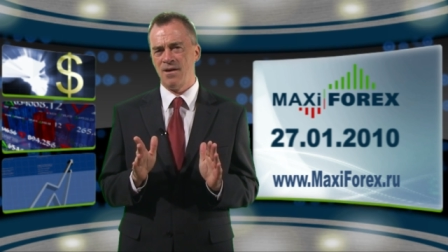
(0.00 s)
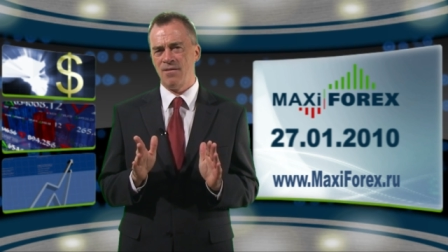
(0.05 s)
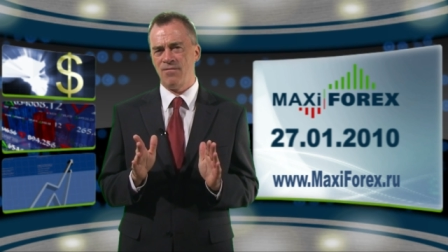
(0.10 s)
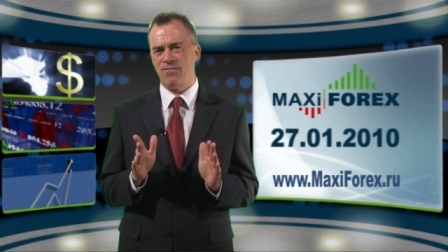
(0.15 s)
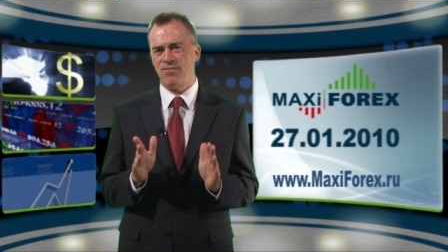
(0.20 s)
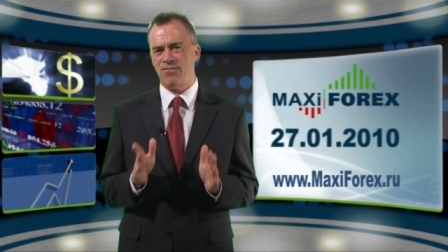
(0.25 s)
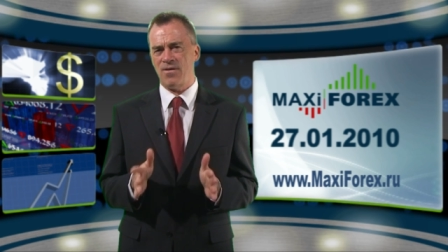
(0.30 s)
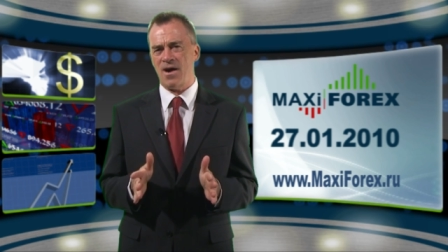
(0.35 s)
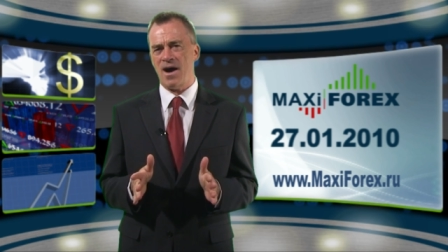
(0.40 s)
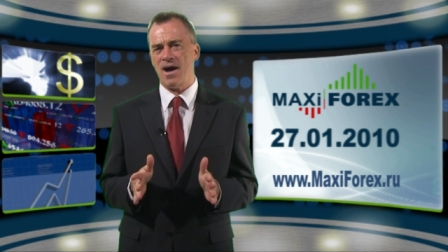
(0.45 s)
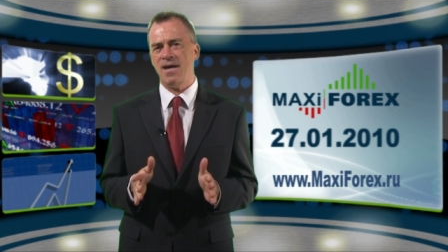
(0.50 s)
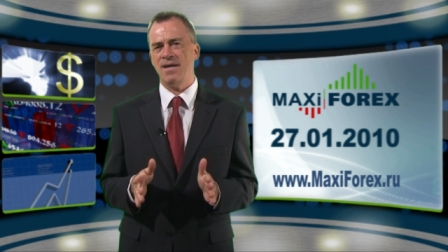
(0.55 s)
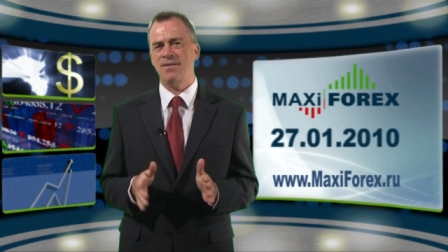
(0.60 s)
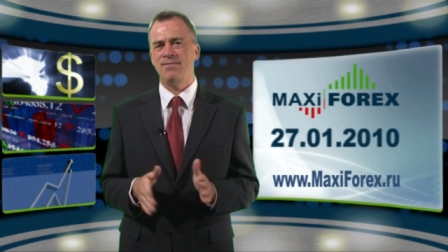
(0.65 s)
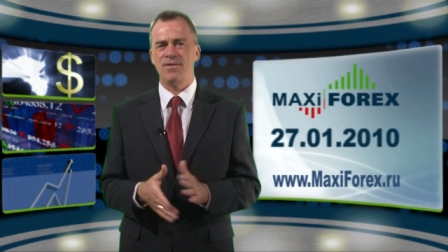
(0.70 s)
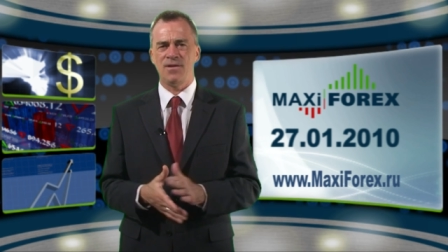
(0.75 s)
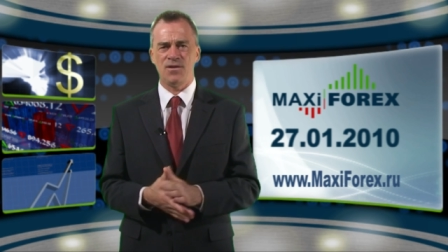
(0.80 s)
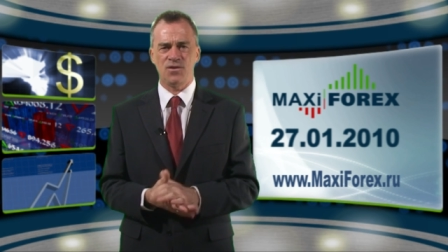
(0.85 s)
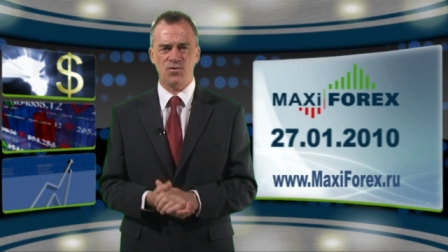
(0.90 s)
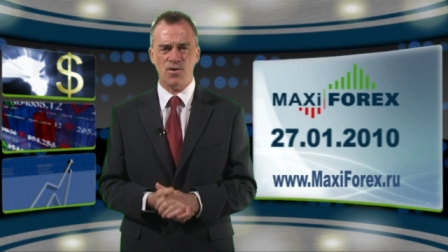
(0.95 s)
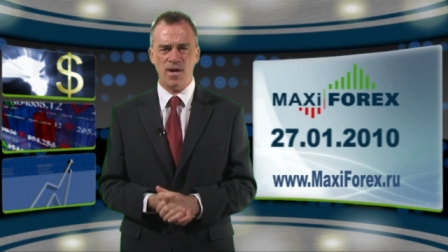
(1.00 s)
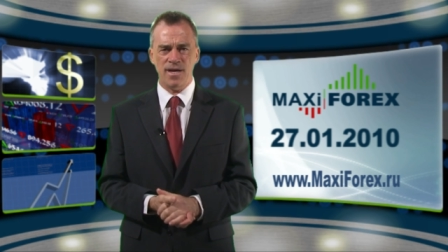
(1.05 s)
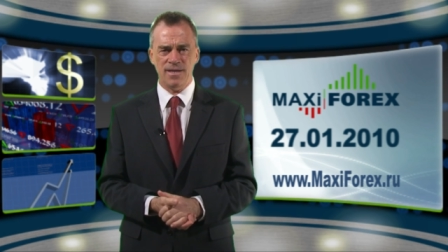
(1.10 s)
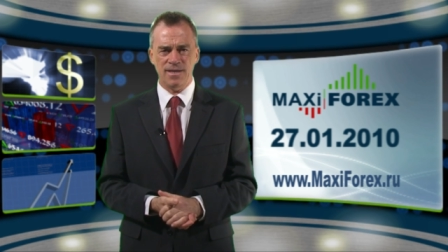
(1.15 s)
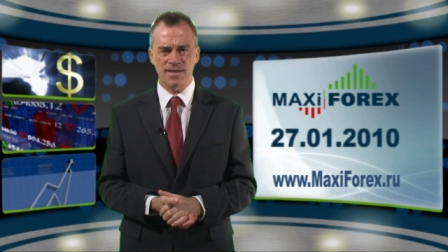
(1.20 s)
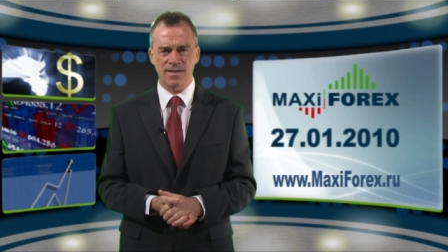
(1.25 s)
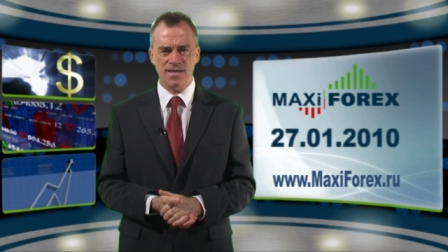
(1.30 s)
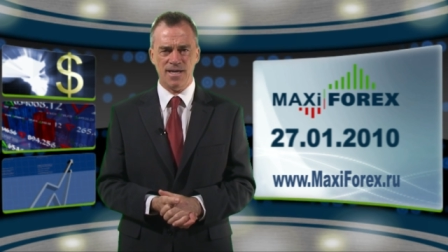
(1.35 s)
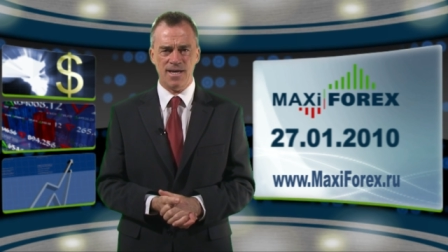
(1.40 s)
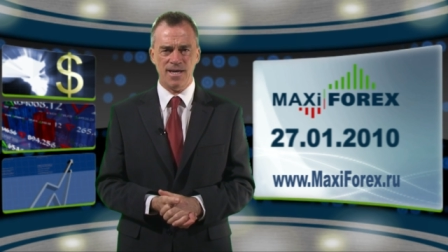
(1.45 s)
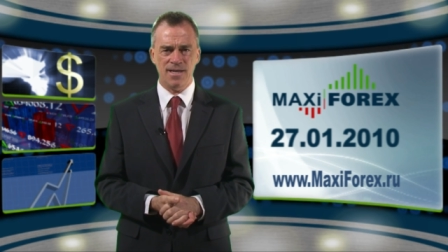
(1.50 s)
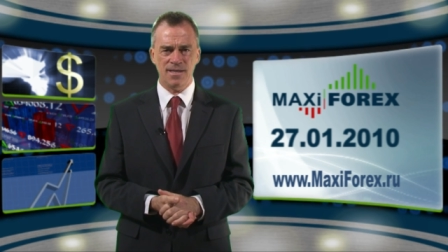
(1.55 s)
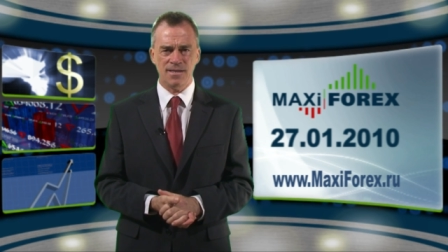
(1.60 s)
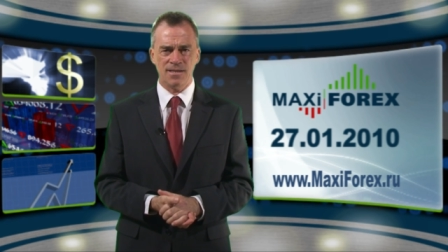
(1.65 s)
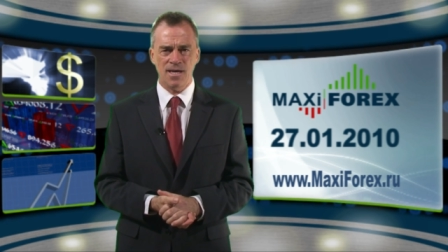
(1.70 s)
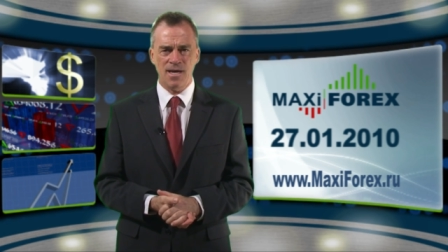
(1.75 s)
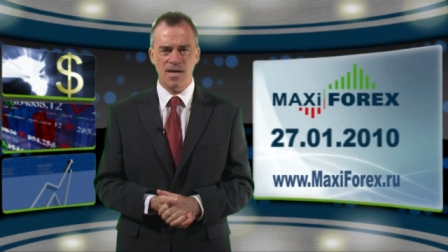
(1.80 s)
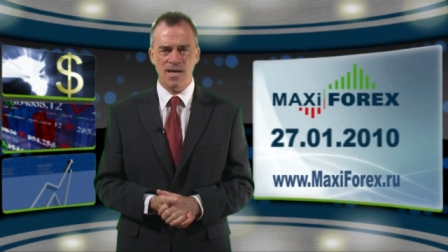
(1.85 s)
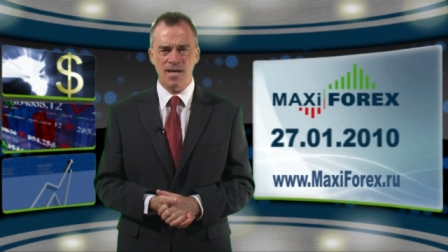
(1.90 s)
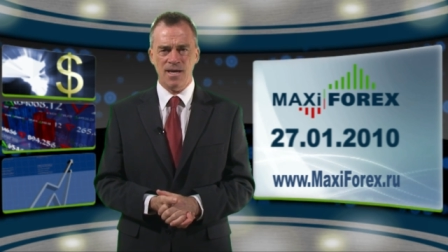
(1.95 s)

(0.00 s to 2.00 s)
five trading days.